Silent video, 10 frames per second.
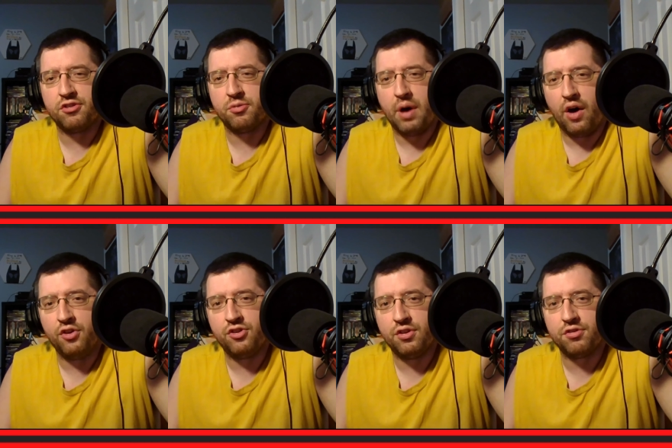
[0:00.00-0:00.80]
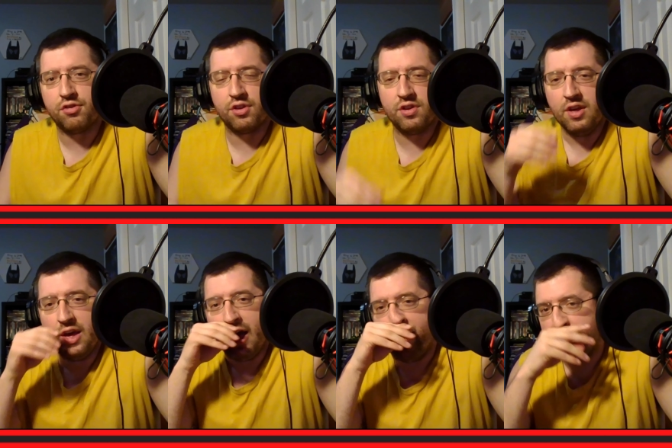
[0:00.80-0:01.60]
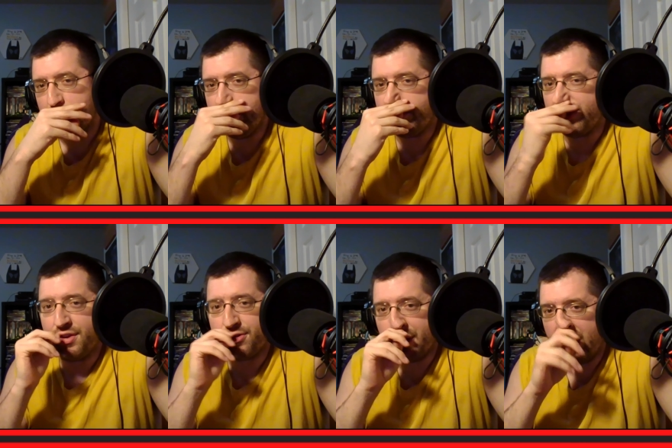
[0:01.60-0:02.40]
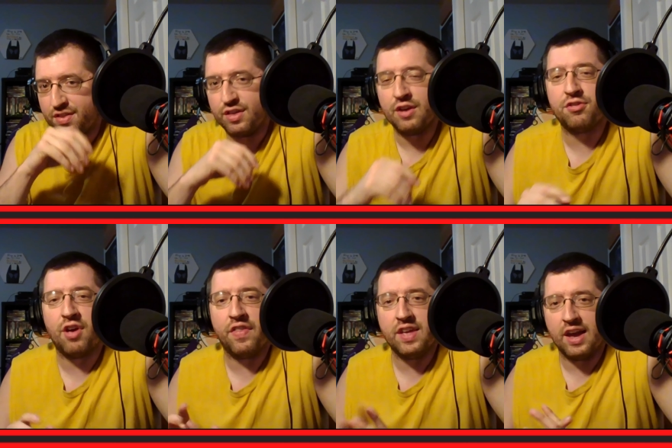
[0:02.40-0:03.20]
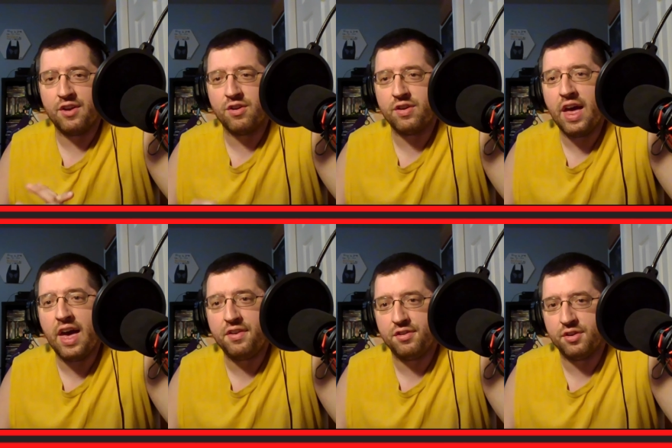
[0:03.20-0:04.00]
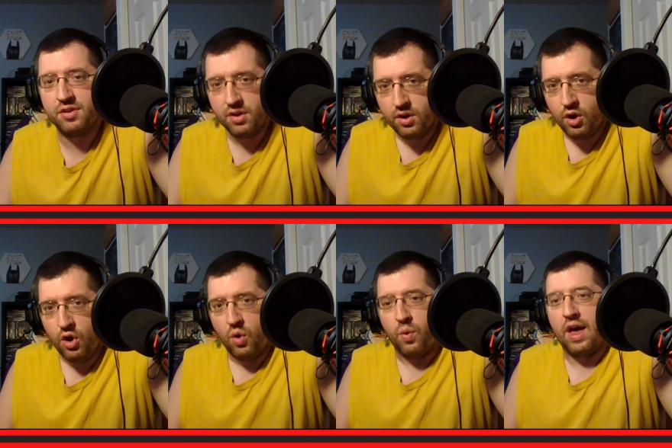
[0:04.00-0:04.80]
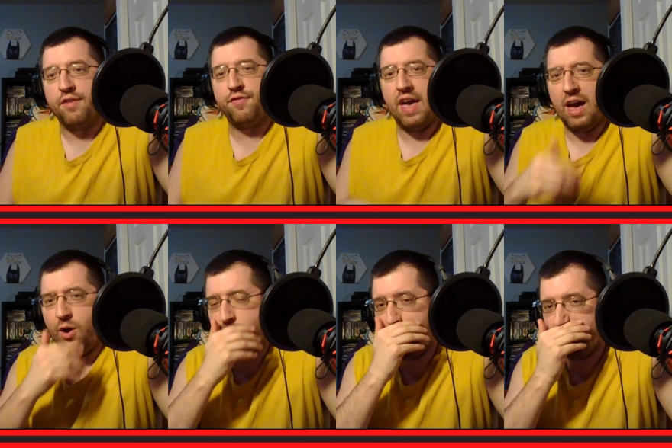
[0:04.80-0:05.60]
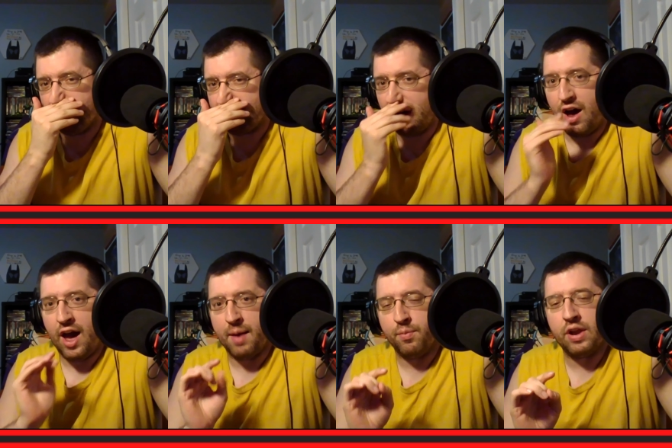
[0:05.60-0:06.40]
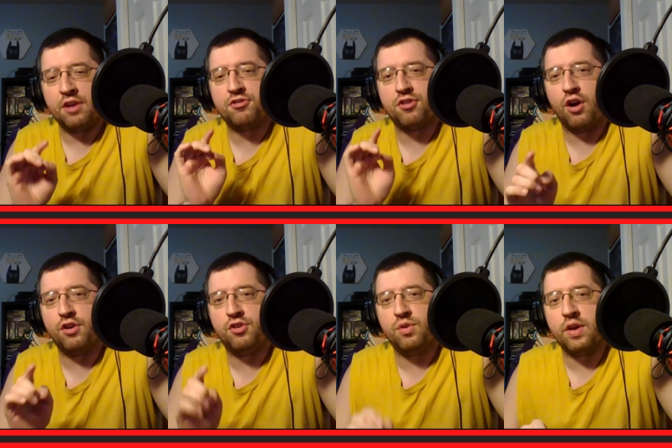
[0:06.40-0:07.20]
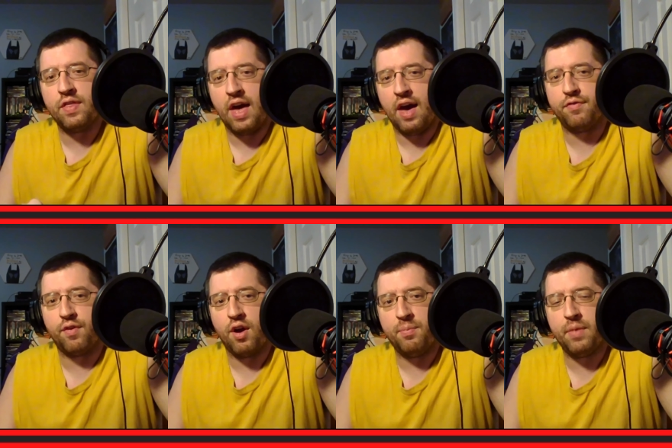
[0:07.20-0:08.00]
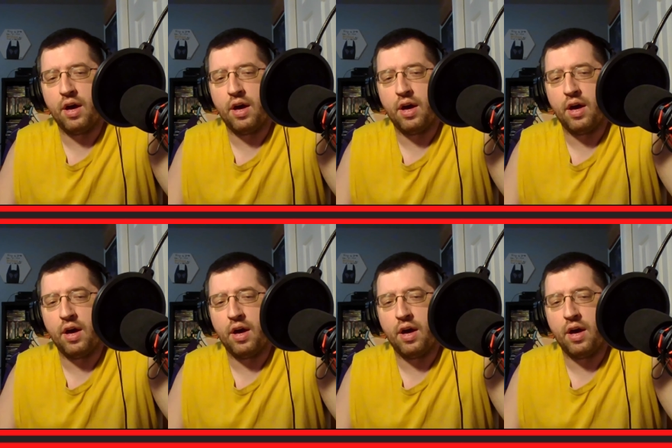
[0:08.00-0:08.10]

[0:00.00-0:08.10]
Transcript: apologists and evolutionists and atheists on the internet. And what I found over time when I started doing that from